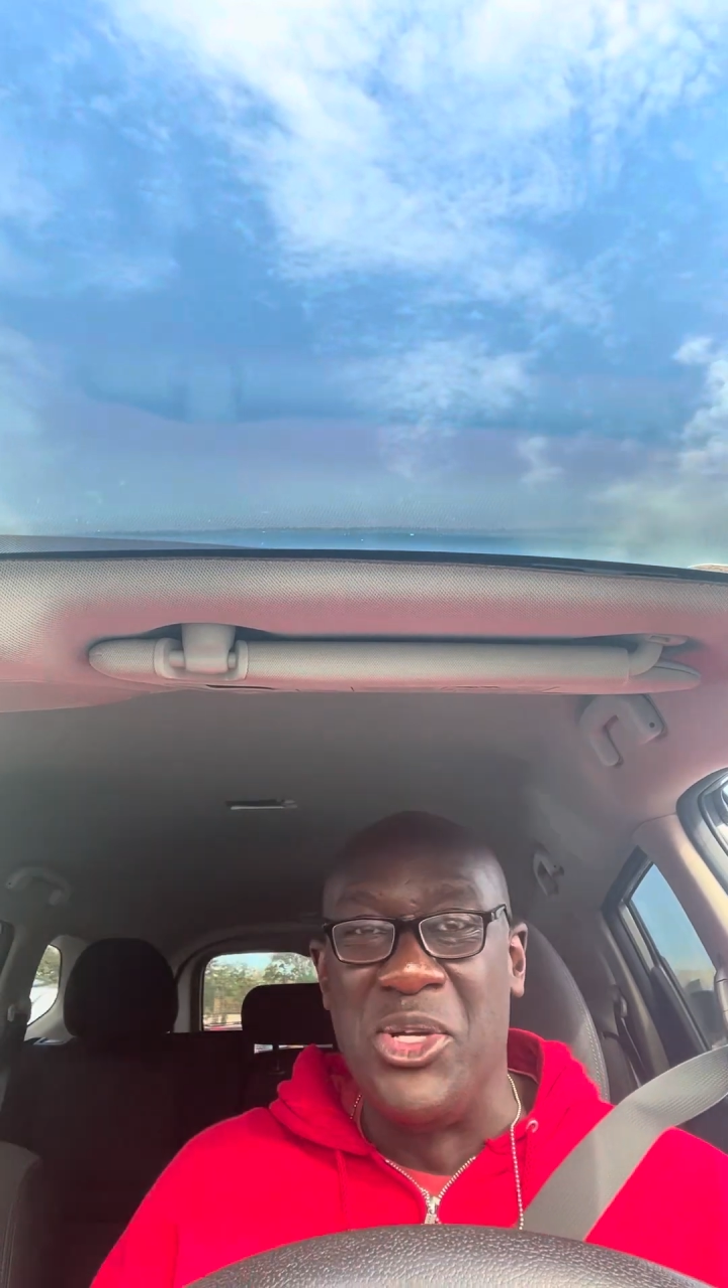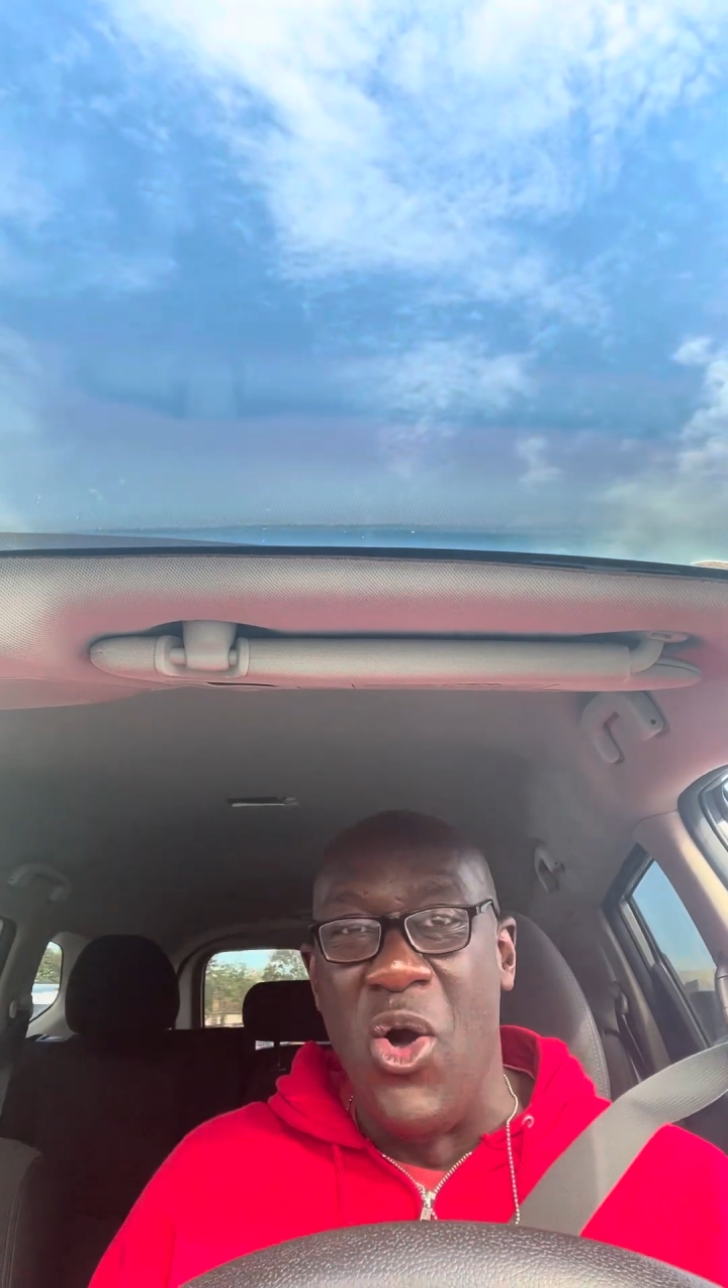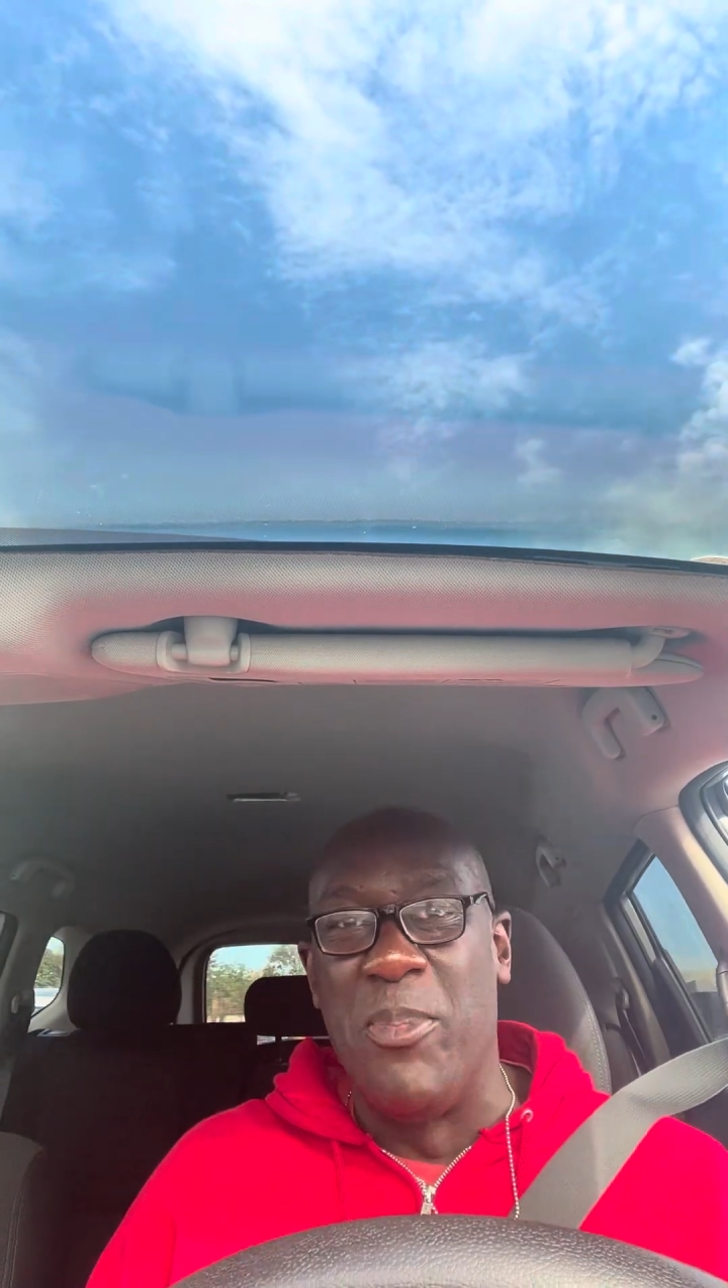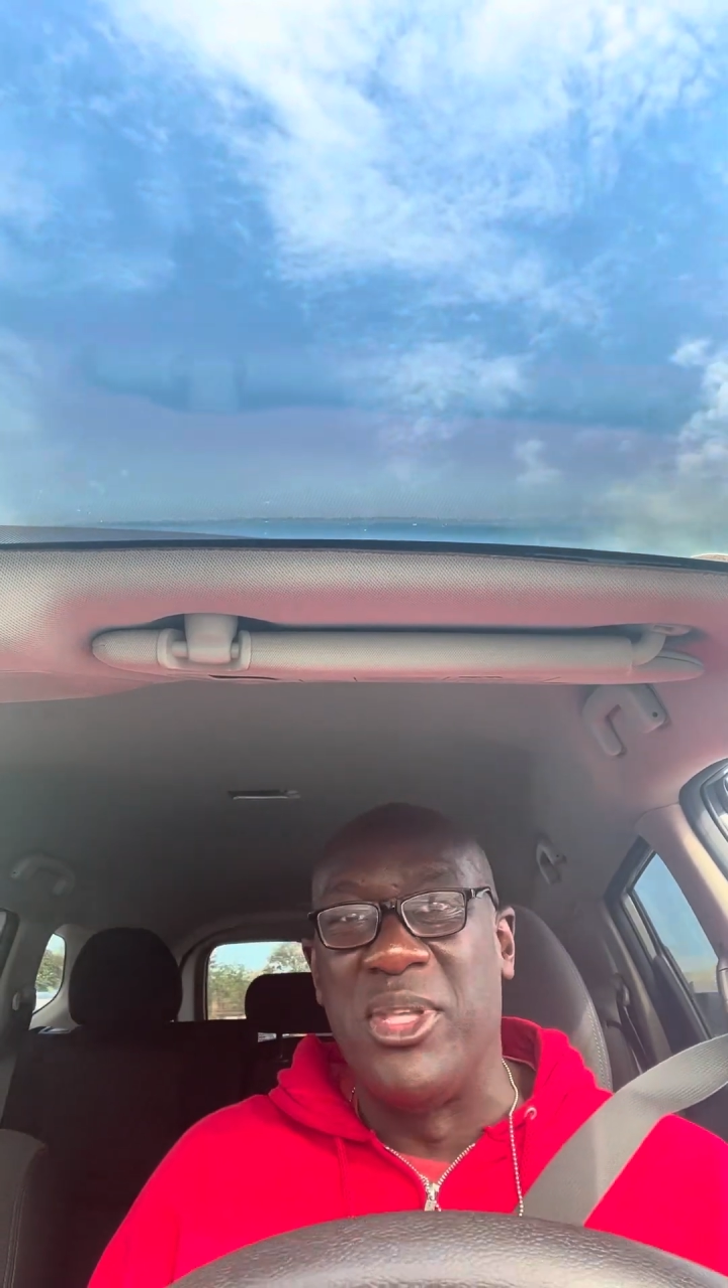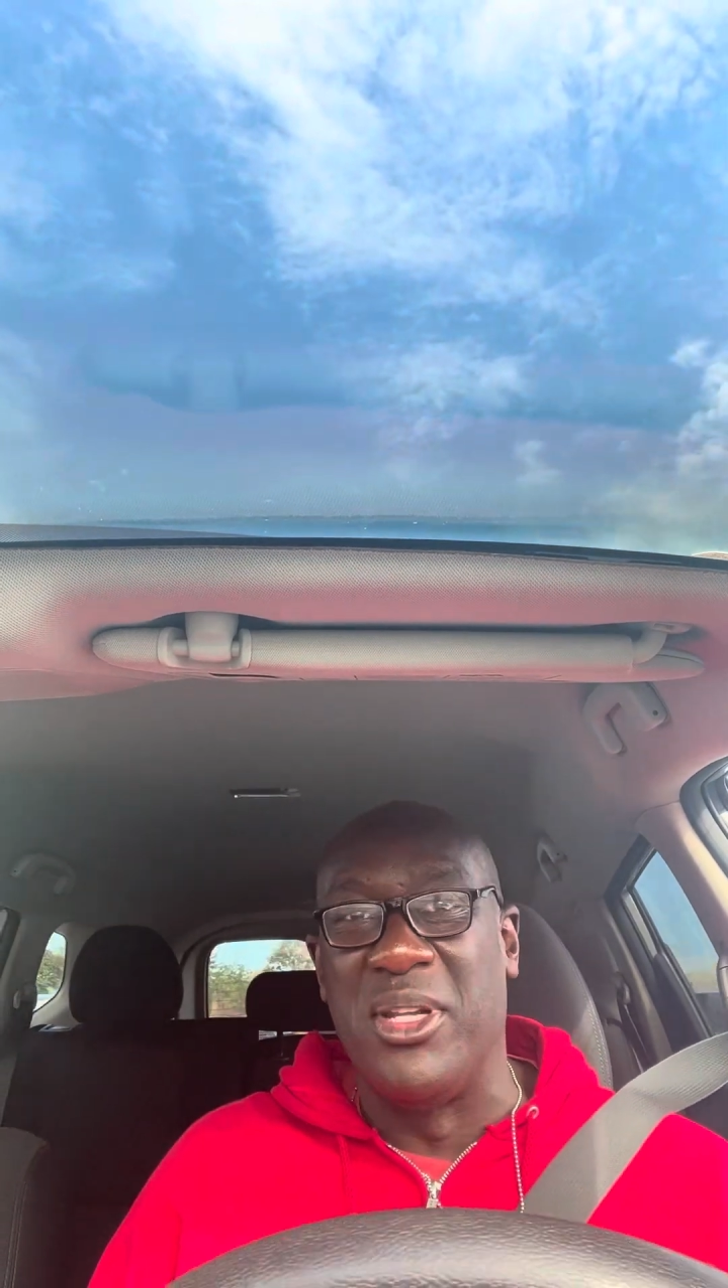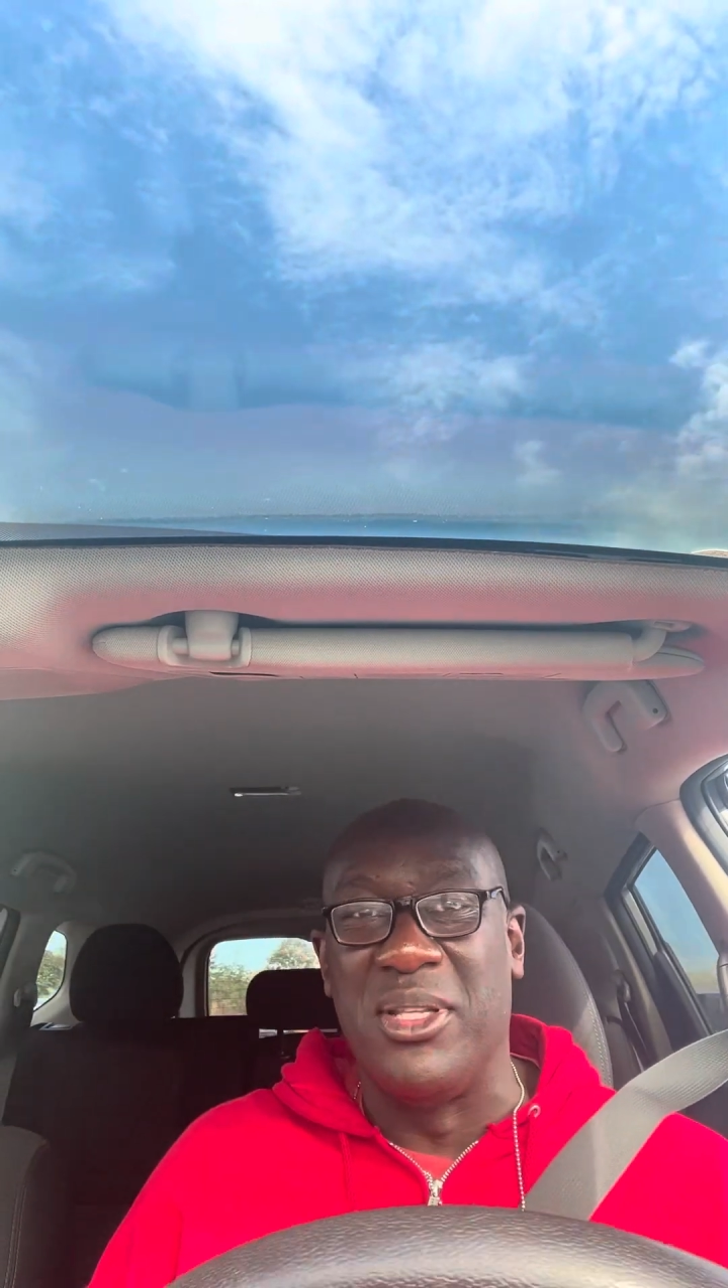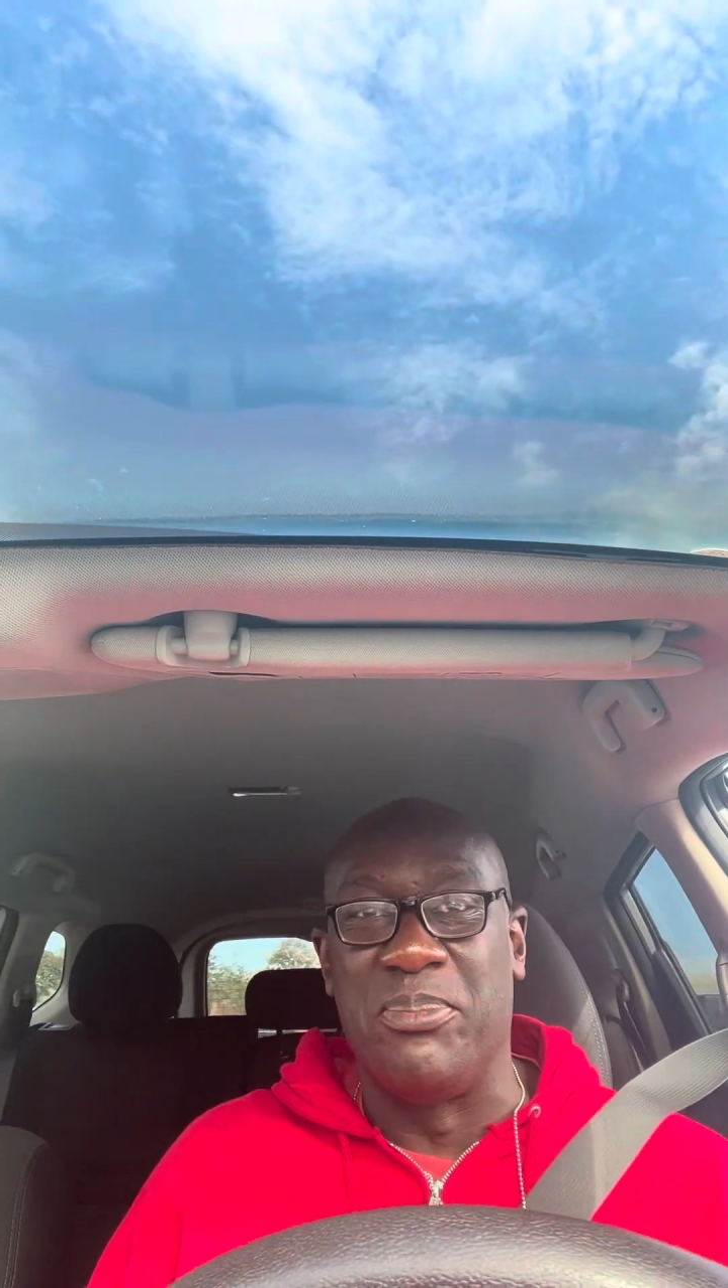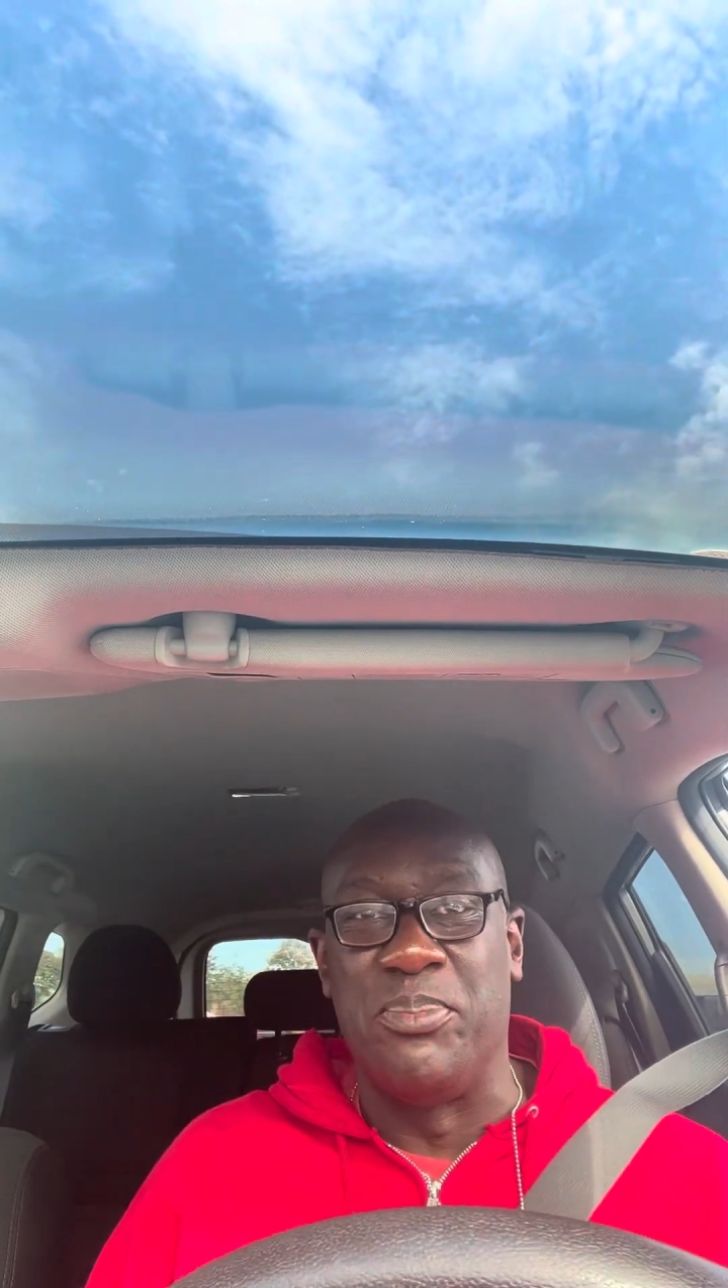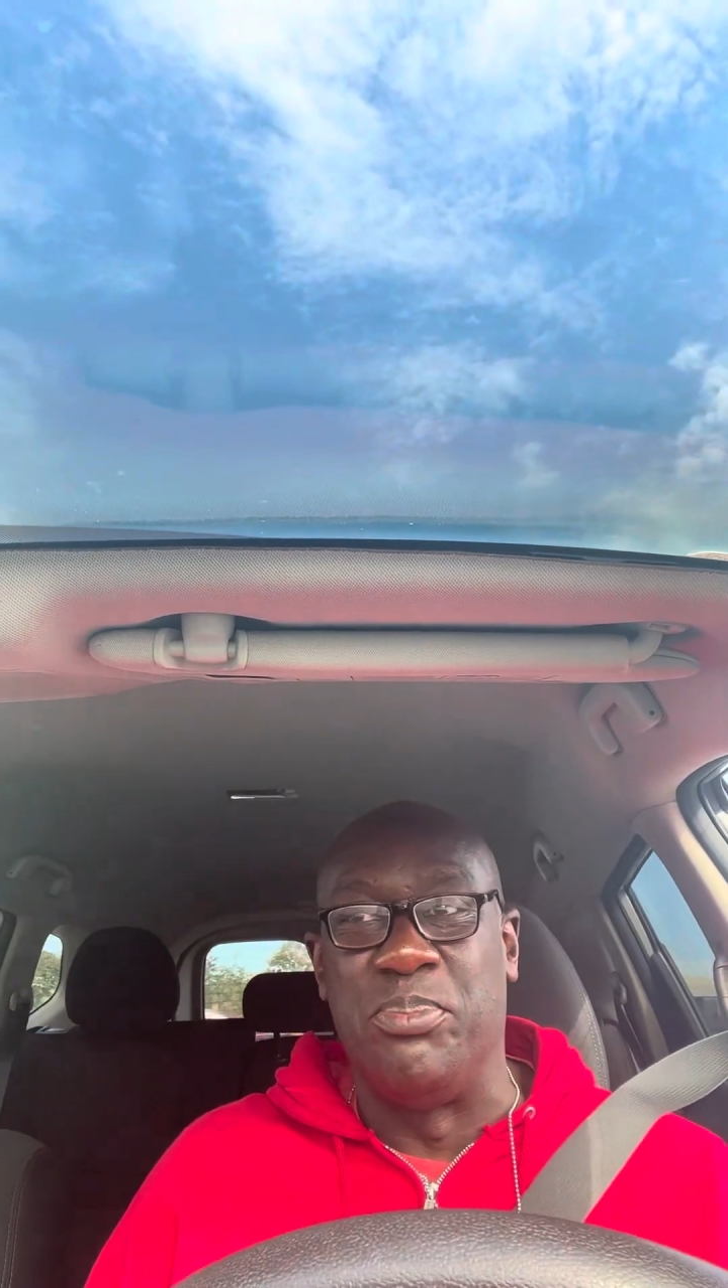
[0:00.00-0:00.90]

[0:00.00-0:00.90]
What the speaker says: go up to the